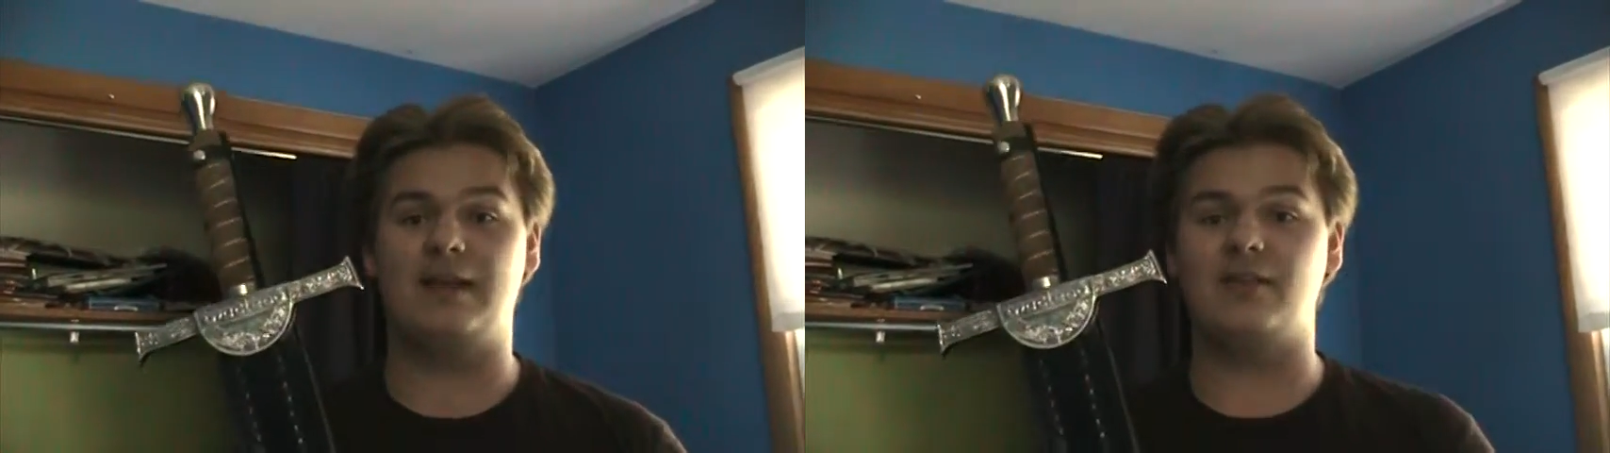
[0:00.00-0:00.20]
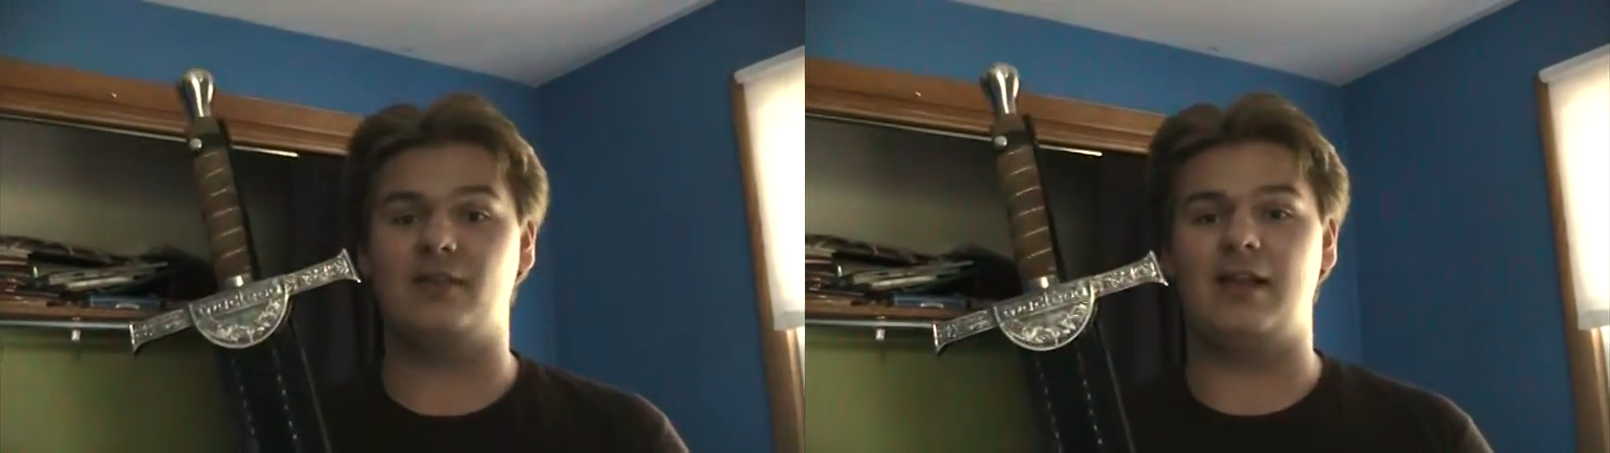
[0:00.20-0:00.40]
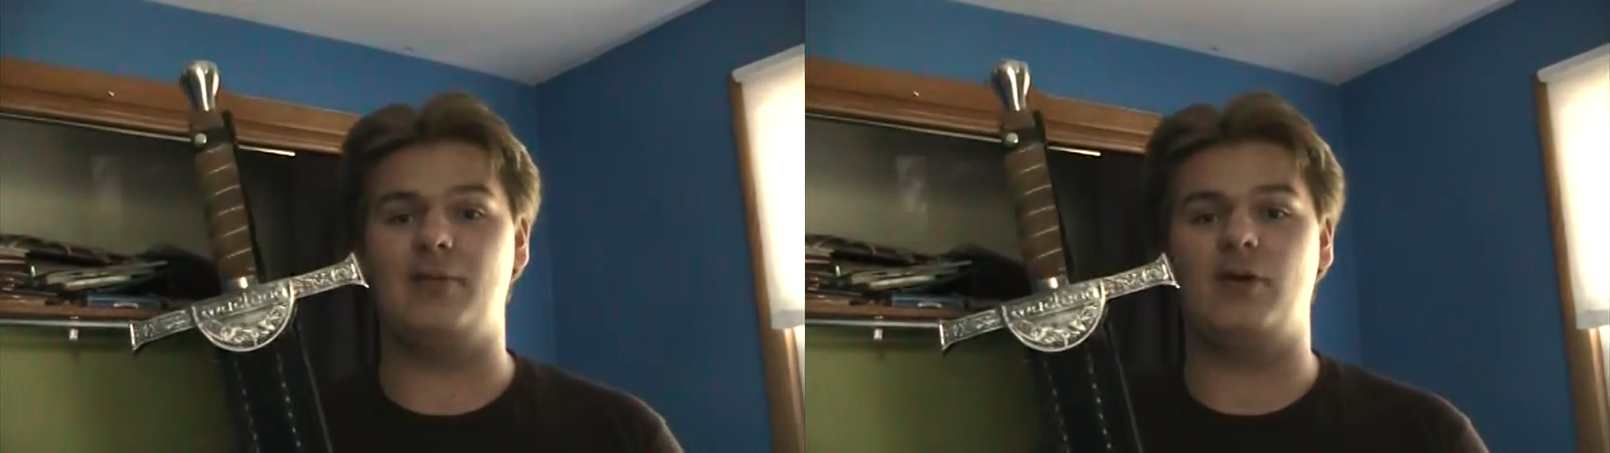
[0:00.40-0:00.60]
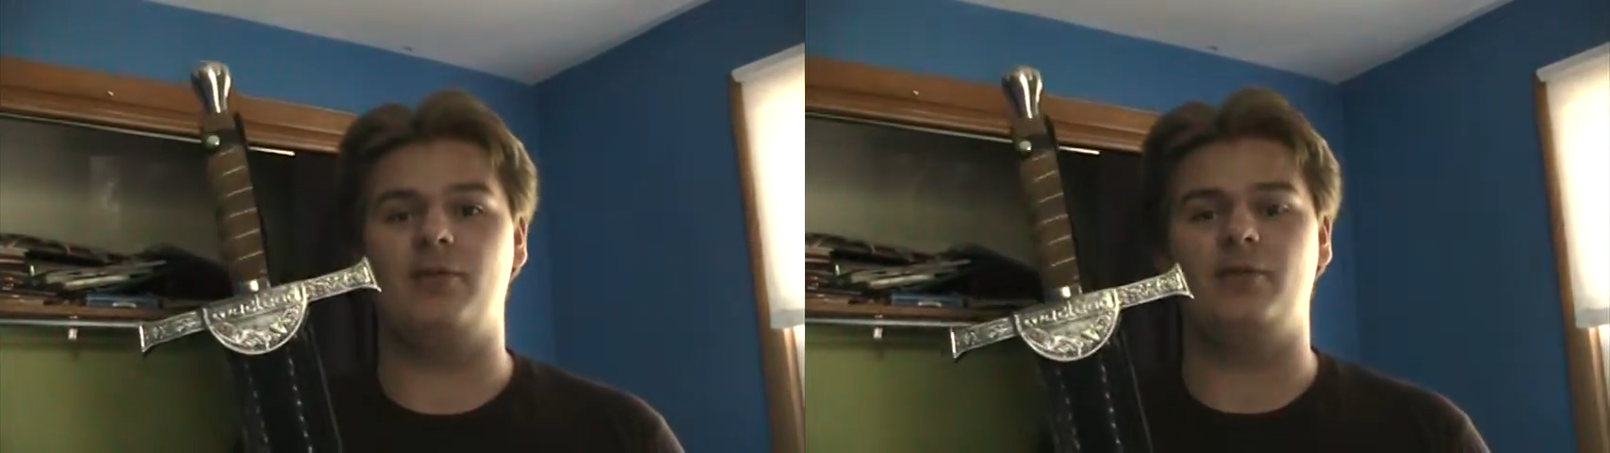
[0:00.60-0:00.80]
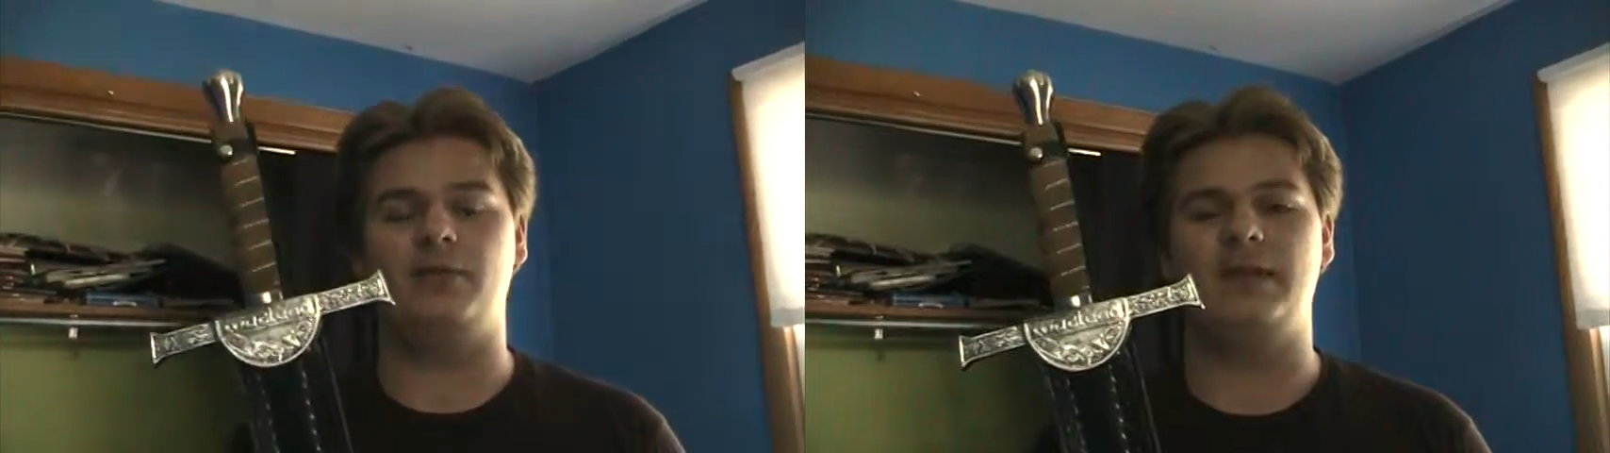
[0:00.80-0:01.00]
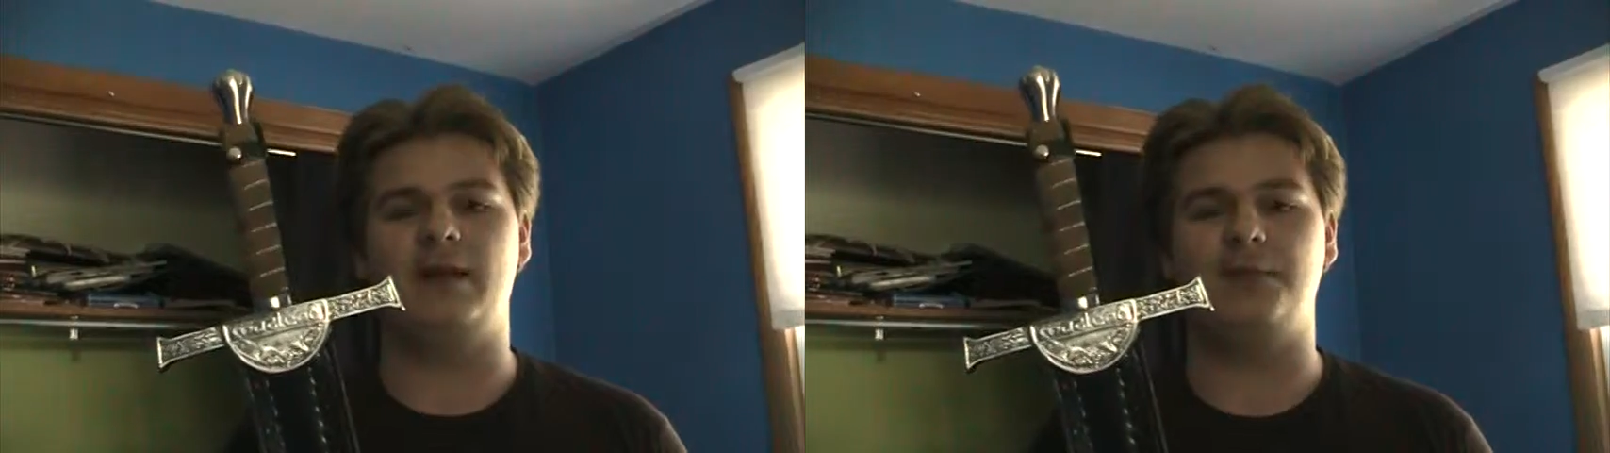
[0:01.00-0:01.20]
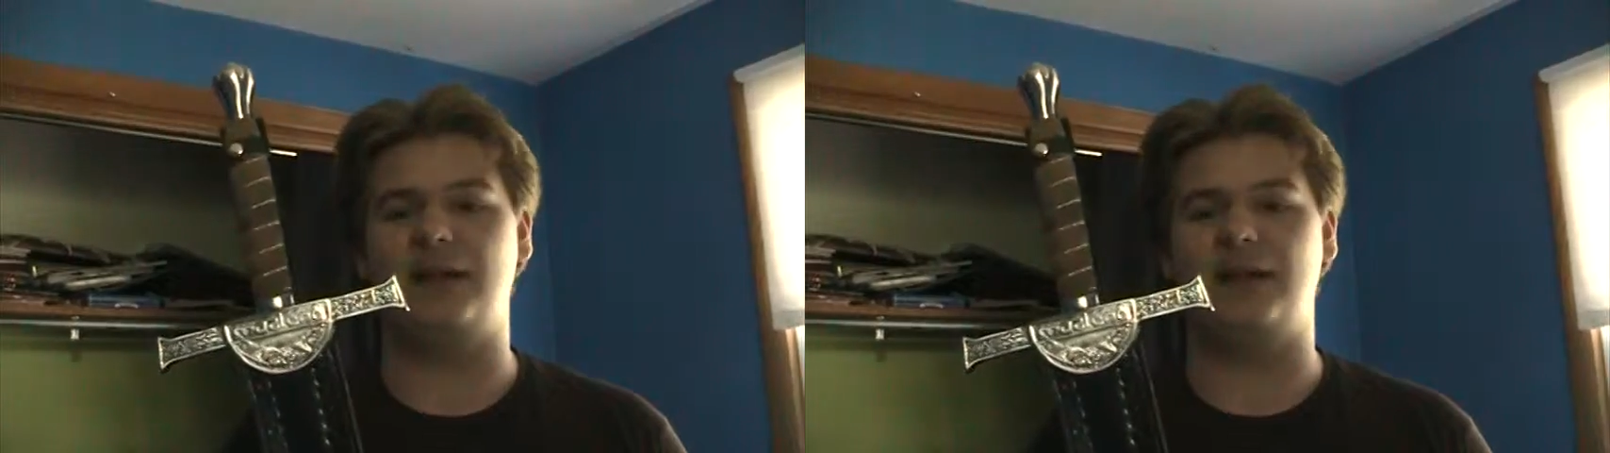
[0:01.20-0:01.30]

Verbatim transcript: his claymore from the um,